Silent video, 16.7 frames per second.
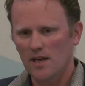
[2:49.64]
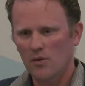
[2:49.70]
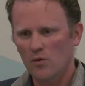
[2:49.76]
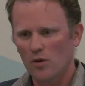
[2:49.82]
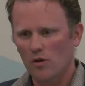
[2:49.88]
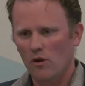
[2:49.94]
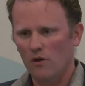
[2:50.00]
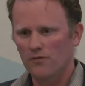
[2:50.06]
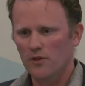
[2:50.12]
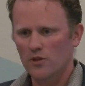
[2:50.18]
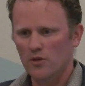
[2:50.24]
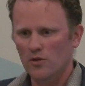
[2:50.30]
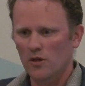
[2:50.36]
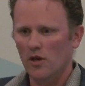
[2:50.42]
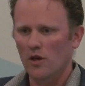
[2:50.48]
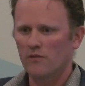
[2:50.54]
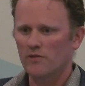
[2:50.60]
network off the
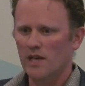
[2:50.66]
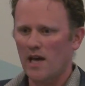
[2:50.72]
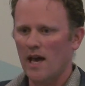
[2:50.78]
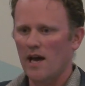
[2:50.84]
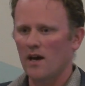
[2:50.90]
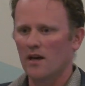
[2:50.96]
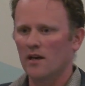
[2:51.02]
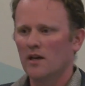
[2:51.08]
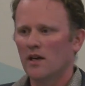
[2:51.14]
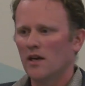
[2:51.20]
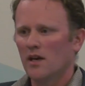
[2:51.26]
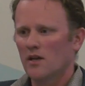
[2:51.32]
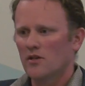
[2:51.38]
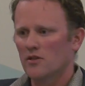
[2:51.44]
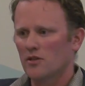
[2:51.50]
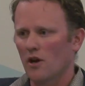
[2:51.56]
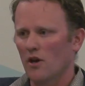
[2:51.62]
Sugarloaf Tower.
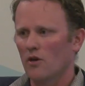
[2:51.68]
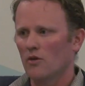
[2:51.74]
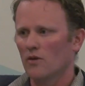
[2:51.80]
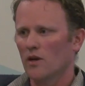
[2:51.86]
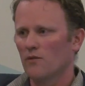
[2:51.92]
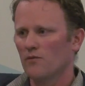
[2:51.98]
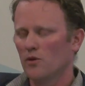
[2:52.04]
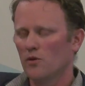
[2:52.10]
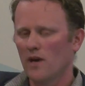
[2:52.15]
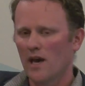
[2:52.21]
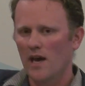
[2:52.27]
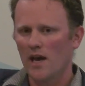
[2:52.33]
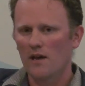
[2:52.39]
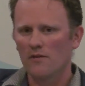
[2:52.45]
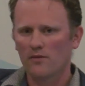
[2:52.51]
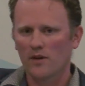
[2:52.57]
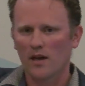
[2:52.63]
So if you
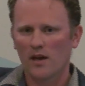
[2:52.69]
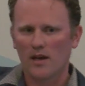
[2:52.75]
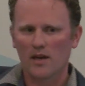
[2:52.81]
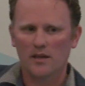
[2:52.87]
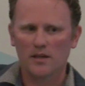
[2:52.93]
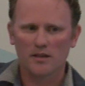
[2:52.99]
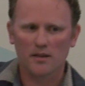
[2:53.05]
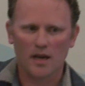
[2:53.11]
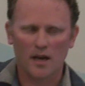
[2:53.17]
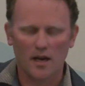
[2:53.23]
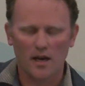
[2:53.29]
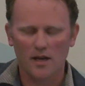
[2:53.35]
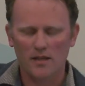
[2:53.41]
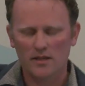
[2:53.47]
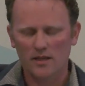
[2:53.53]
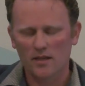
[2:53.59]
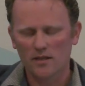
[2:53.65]
have
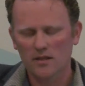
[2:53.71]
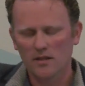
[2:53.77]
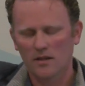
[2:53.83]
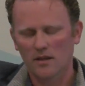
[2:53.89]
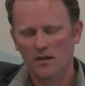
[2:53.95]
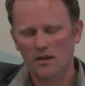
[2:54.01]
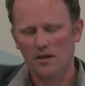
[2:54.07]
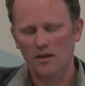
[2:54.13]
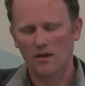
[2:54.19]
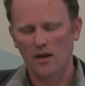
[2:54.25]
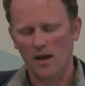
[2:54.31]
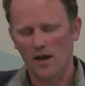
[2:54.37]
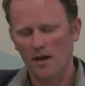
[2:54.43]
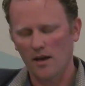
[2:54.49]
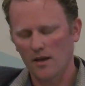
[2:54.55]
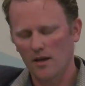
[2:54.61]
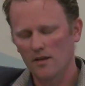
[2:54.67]
a sensor that can
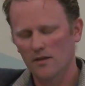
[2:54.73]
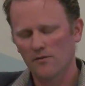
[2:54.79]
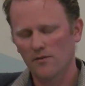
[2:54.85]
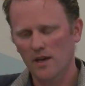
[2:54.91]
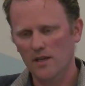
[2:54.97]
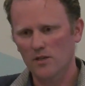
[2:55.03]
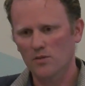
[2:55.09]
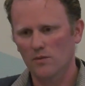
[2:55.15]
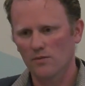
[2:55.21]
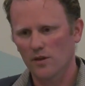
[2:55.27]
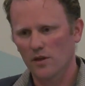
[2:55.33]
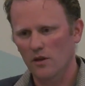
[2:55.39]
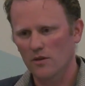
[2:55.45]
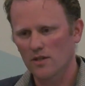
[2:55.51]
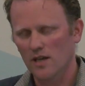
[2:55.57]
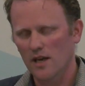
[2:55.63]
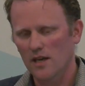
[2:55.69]
interface with the
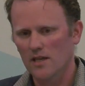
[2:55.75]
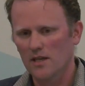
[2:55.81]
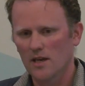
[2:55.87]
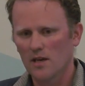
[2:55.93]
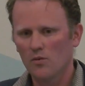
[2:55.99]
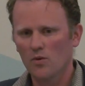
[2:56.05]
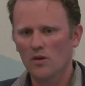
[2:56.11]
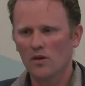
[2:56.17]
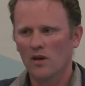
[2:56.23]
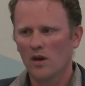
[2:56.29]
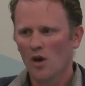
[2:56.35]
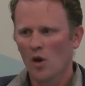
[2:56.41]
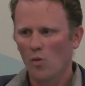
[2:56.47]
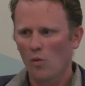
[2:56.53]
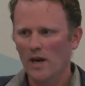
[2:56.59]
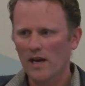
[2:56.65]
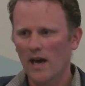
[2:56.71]
Kotahi network,
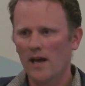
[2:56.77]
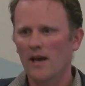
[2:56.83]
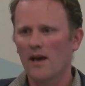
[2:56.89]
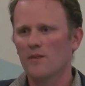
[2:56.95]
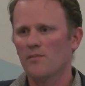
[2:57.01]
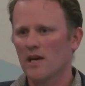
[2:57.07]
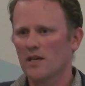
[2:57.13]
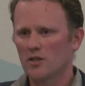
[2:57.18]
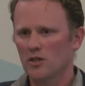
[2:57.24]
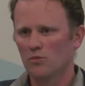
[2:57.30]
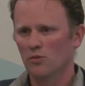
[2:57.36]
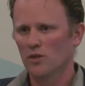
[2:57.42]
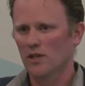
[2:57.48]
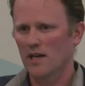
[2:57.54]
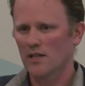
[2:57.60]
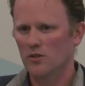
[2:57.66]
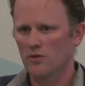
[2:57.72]
one AA battery
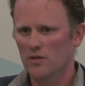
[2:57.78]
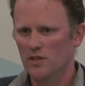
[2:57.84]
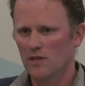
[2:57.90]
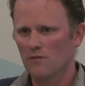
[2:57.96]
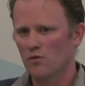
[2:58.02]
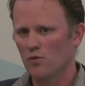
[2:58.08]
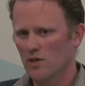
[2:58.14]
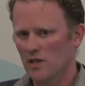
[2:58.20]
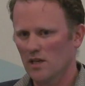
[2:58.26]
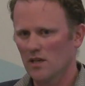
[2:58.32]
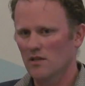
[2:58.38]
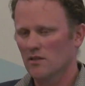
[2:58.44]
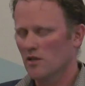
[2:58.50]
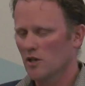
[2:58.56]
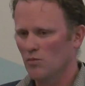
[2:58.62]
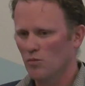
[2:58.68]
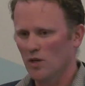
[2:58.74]
will last you several
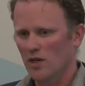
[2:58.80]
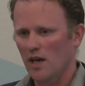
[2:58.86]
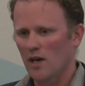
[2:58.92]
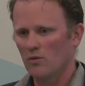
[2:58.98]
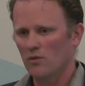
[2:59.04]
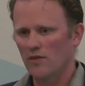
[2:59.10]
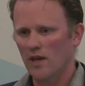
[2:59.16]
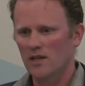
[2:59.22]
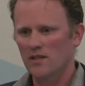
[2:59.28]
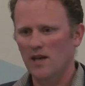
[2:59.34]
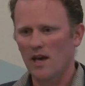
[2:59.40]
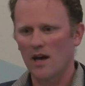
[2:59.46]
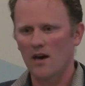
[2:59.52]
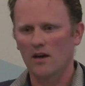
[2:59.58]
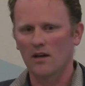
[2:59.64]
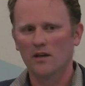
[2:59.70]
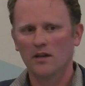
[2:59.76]
years to communicate with that
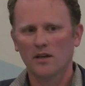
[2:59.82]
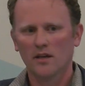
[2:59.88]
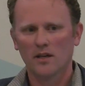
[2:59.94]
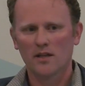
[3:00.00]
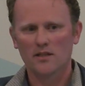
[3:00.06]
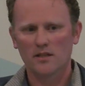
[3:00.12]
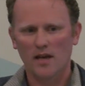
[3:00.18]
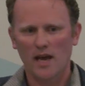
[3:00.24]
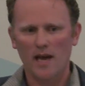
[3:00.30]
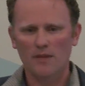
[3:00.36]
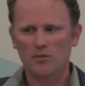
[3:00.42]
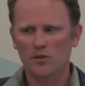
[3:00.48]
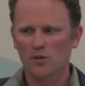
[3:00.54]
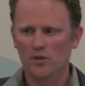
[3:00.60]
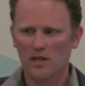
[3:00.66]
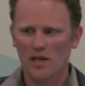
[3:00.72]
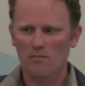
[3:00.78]
tower. It's an
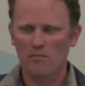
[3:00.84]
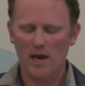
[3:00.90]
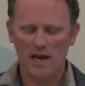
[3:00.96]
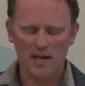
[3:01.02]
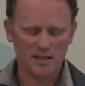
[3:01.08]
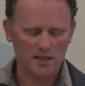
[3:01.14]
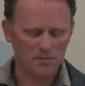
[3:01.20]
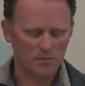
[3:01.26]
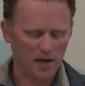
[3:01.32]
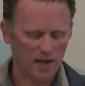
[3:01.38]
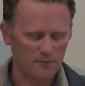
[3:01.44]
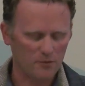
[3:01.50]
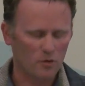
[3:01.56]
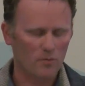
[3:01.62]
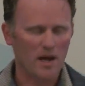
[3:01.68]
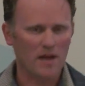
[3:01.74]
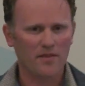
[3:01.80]
absolutely amazing
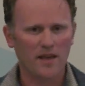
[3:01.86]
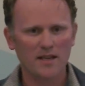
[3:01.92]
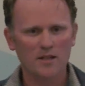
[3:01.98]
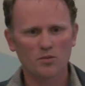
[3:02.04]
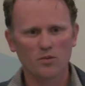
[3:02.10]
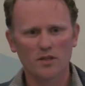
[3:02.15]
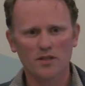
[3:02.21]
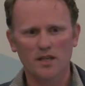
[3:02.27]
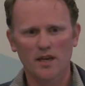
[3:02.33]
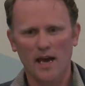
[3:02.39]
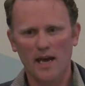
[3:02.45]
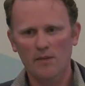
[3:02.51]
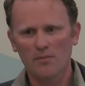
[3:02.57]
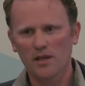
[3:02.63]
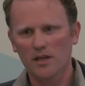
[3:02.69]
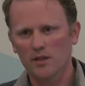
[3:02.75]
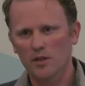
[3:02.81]
platform, and that's what's
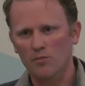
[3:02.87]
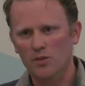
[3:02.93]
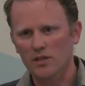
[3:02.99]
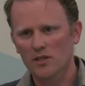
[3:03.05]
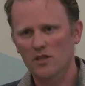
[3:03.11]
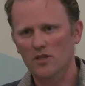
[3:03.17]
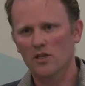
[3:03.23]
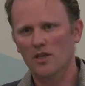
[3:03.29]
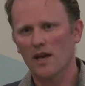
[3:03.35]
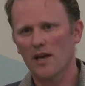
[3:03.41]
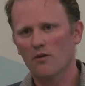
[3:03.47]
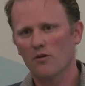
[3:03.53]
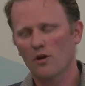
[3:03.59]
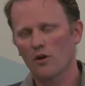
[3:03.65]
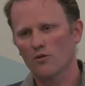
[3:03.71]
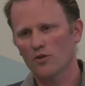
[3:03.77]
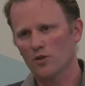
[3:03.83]
enabling the precision
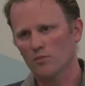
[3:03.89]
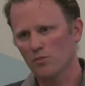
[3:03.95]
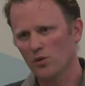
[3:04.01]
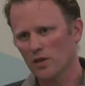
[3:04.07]
agriculture and